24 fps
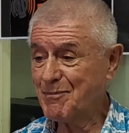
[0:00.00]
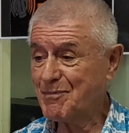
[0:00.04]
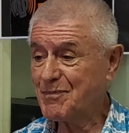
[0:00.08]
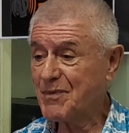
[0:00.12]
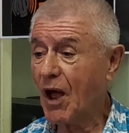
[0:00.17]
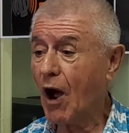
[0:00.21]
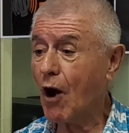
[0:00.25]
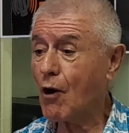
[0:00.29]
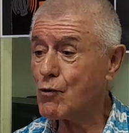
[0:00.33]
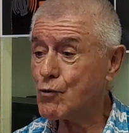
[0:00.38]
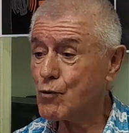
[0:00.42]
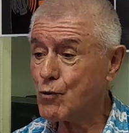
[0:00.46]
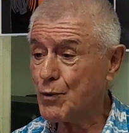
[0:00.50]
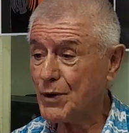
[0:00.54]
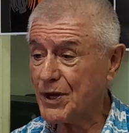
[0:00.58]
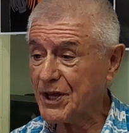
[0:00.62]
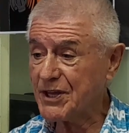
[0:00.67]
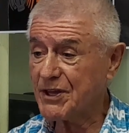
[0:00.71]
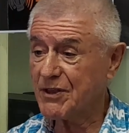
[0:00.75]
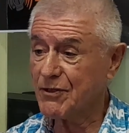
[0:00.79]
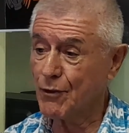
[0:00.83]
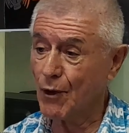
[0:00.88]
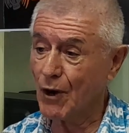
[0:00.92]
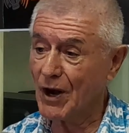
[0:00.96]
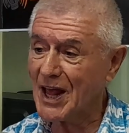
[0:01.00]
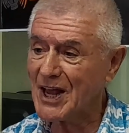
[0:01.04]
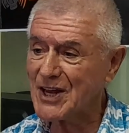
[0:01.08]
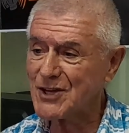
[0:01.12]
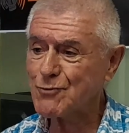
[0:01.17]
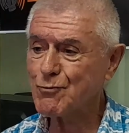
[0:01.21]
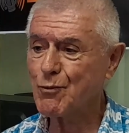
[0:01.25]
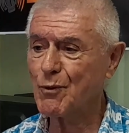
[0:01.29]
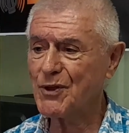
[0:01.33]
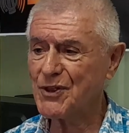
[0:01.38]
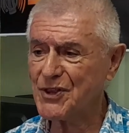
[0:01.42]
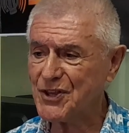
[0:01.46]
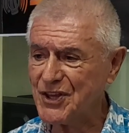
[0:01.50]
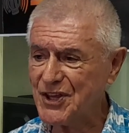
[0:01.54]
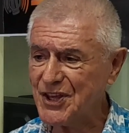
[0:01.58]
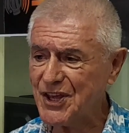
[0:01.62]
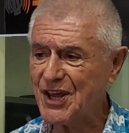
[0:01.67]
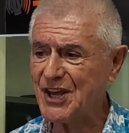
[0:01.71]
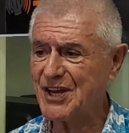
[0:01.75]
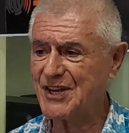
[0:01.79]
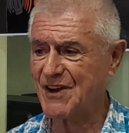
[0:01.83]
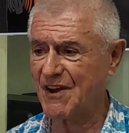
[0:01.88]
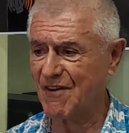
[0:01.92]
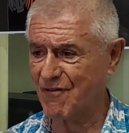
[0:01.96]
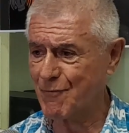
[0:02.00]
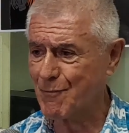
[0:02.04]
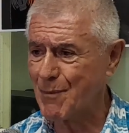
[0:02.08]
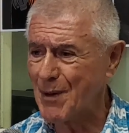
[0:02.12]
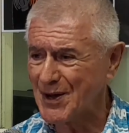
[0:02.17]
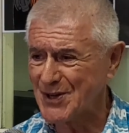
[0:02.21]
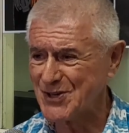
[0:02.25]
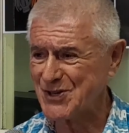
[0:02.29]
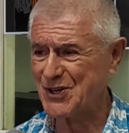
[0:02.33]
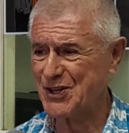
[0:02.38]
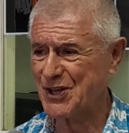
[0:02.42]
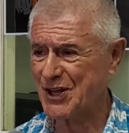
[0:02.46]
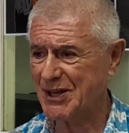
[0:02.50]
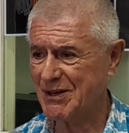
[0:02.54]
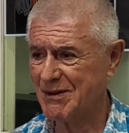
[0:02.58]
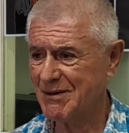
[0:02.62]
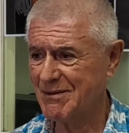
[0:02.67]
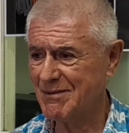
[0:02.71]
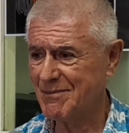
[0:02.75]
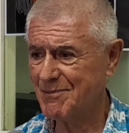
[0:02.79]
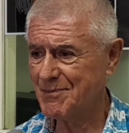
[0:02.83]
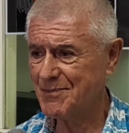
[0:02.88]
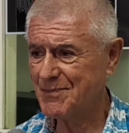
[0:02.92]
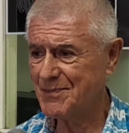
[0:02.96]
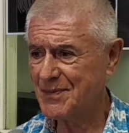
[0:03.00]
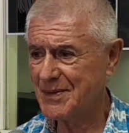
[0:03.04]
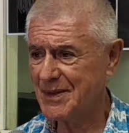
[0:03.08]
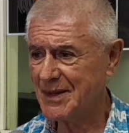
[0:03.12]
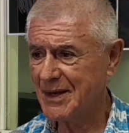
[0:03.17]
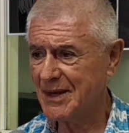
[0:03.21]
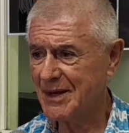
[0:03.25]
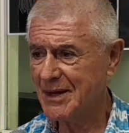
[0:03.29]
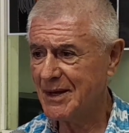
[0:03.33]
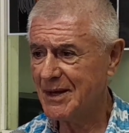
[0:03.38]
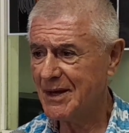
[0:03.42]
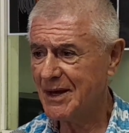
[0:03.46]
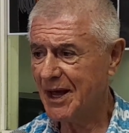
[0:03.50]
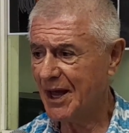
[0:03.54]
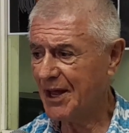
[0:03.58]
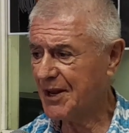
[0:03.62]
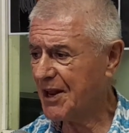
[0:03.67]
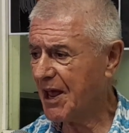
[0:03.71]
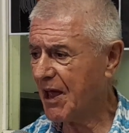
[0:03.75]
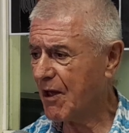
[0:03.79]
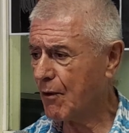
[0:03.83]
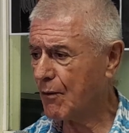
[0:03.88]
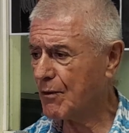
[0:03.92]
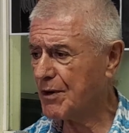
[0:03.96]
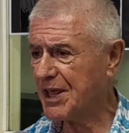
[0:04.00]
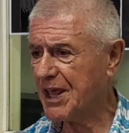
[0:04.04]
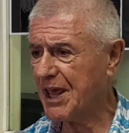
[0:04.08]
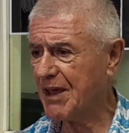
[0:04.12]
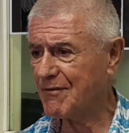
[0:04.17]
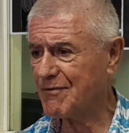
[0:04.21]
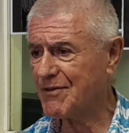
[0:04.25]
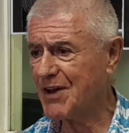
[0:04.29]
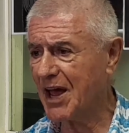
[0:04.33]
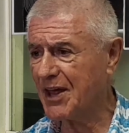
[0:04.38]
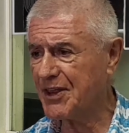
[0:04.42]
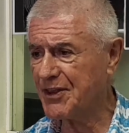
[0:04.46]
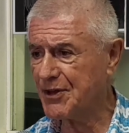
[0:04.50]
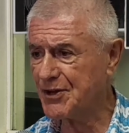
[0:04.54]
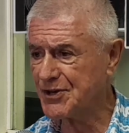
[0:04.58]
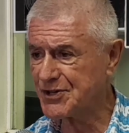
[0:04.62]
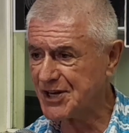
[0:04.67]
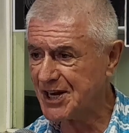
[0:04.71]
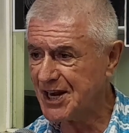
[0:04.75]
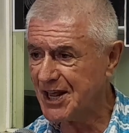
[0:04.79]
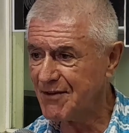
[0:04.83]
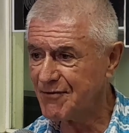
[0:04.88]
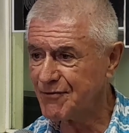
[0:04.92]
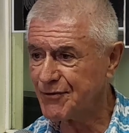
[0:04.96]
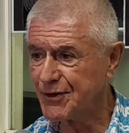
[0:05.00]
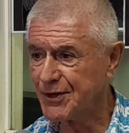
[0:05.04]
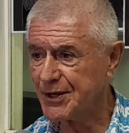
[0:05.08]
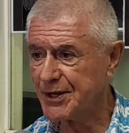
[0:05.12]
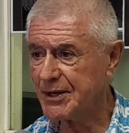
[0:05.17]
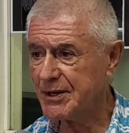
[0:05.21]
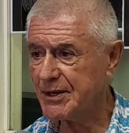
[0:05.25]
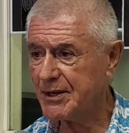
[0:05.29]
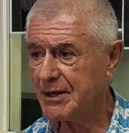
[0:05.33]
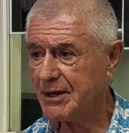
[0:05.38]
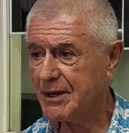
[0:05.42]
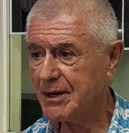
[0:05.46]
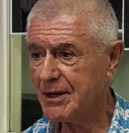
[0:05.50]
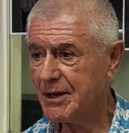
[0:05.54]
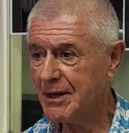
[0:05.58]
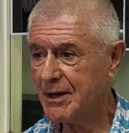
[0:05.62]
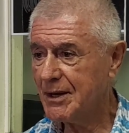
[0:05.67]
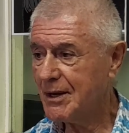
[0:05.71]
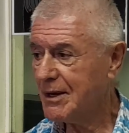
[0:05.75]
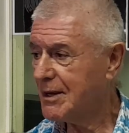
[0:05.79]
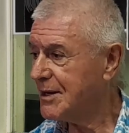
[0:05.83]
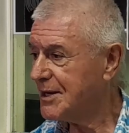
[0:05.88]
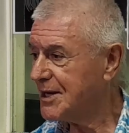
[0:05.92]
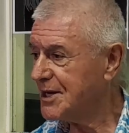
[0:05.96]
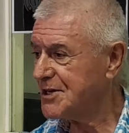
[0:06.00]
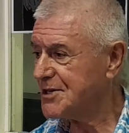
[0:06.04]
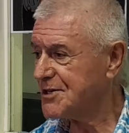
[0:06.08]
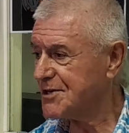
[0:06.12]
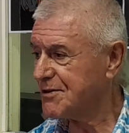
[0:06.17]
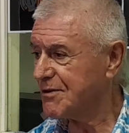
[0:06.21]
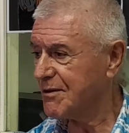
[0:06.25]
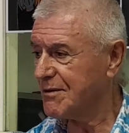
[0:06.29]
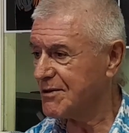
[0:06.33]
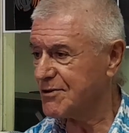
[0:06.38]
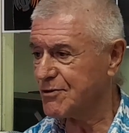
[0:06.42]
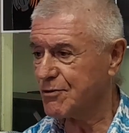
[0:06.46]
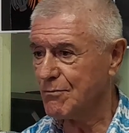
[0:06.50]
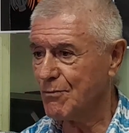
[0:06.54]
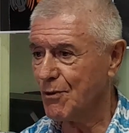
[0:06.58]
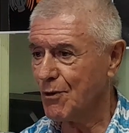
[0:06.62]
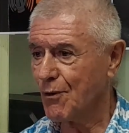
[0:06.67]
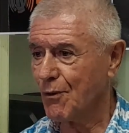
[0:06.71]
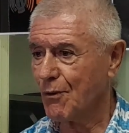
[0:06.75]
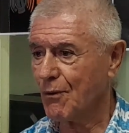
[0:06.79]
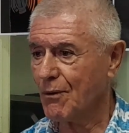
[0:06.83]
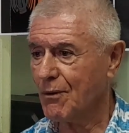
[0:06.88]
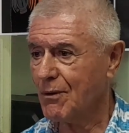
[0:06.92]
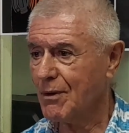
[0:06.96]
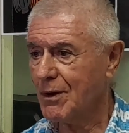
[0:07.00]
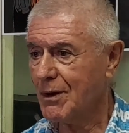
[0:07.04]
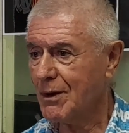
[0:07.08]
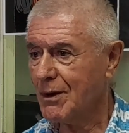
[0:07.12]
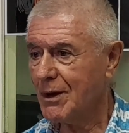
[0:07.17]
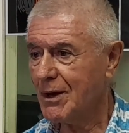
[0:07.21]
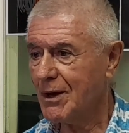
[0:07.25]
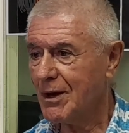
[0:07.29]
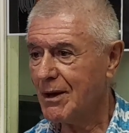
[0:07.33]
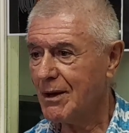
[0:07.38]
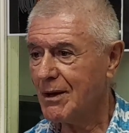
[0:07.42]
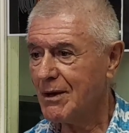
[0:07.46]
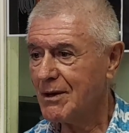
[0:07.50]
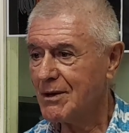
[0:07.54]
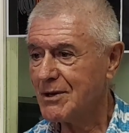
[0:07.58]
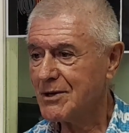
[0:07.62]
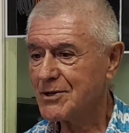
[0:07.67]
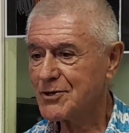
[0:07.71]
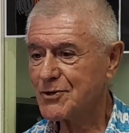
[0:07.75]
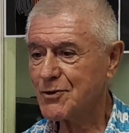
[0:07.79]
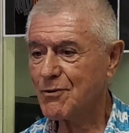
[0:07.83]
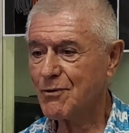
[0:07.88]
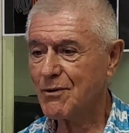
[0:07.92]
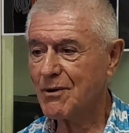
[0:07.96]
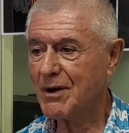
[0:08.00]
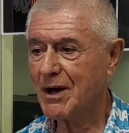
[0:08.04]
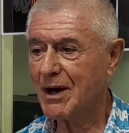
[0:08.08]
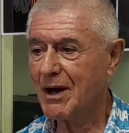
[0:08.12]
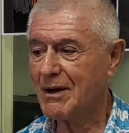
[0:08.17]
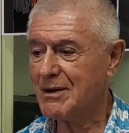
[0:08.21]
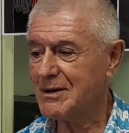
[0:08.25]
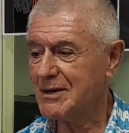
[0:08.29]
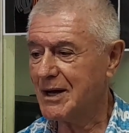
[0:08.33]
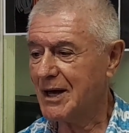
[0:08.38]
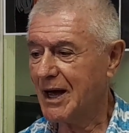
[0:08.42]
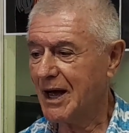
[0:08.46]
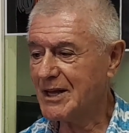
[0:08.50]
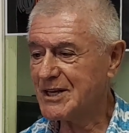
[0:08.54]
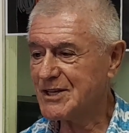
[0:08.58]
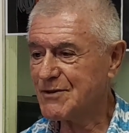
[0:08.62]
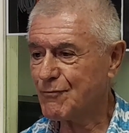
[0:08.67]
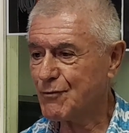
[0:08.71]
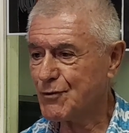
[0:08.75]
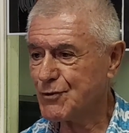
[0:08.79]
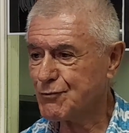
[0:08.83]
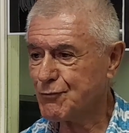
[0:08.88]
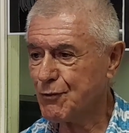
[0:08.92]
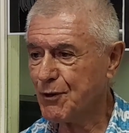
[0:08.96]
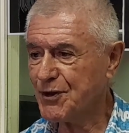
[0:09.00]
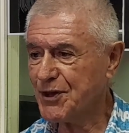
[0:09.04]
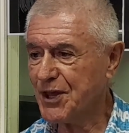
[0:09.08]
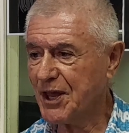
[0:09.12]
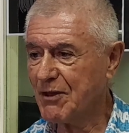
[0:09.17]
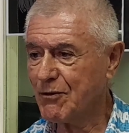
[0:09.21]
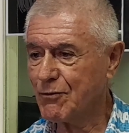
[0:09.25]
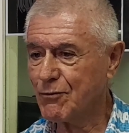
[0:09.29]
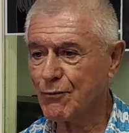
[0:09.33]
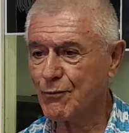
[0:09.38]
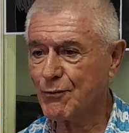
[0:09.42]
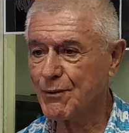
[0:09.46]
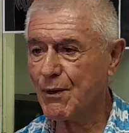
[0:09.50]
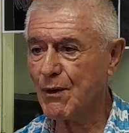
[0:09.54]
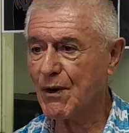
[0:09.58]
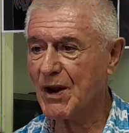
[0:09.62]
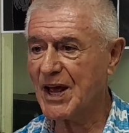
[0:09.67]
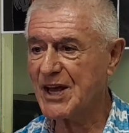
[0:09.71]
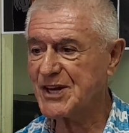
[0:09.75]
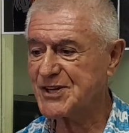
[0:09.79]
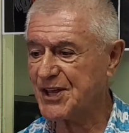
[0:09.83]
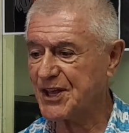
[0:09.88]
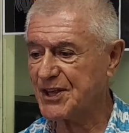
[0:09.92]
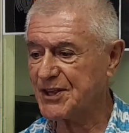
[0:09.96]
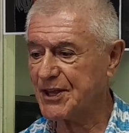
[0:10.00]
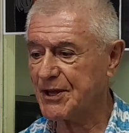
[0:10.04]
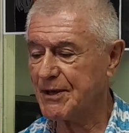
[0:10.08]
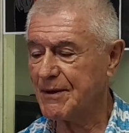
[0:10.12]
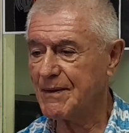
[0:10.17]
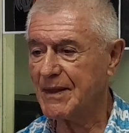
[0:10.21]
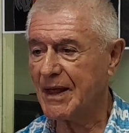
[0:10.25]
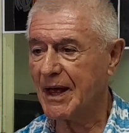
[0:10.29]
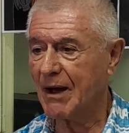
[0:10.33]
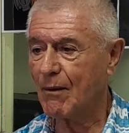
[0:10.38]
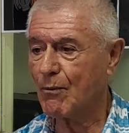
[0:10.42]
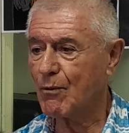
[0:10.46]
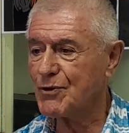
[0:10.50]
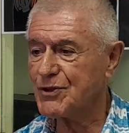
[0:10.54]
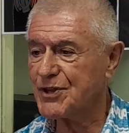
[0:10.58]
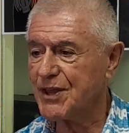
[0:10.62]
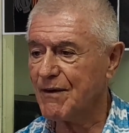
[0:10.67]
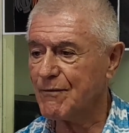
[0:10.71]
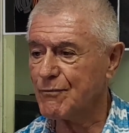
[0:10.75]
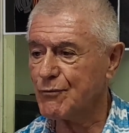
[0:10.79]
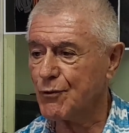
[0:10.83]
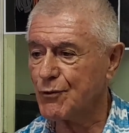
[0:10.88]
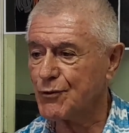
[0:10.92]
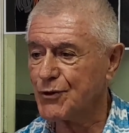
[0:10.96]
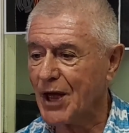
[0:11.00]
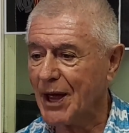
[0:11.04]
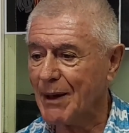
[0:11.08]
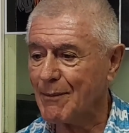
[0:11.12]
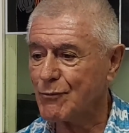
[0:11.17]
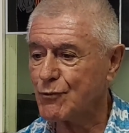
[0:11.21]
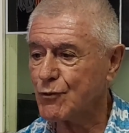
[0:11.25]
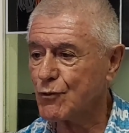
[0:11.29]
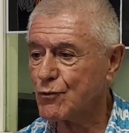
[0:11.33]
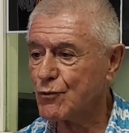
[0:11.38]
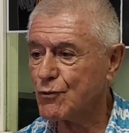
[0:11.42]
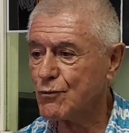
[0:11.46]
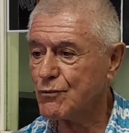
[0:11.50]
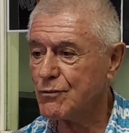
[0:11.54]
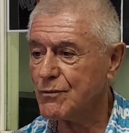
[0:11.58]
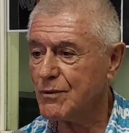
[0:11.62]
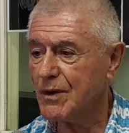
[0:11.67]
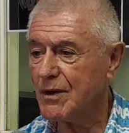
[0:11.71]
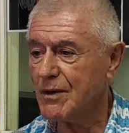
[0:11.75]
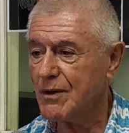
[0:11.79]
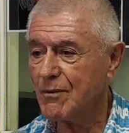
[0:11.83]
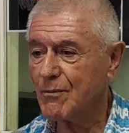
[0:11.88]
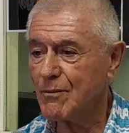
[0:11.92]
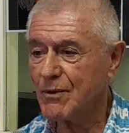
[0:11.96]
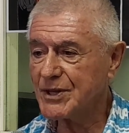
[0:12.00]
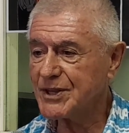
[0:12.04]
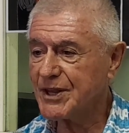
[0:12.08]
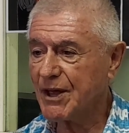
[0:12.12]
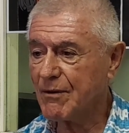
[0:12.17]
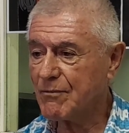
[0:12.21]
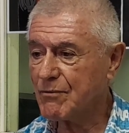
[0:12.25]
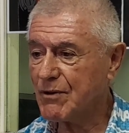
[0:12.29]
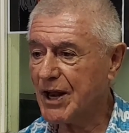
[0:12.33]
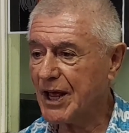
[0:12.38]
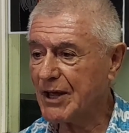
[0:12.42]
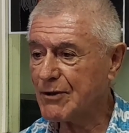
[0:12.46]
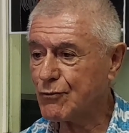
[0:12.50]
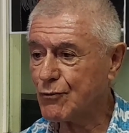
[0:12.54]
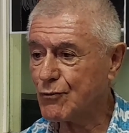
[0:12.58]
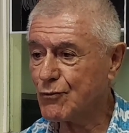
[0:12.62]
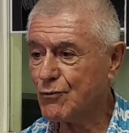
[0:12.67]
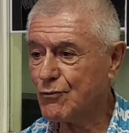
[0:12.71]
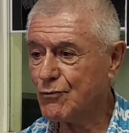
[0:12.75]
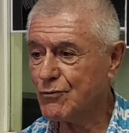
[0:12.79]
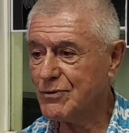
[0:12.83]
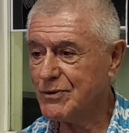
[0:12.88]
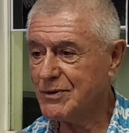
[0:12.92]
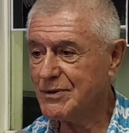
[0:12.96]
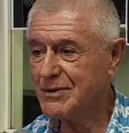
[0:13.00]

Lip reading: how quick the last 20 years have passed, and I only have 9 years left, it's tomorrow. So it's frustrating to realize that I won't have the time to do what I would like to do.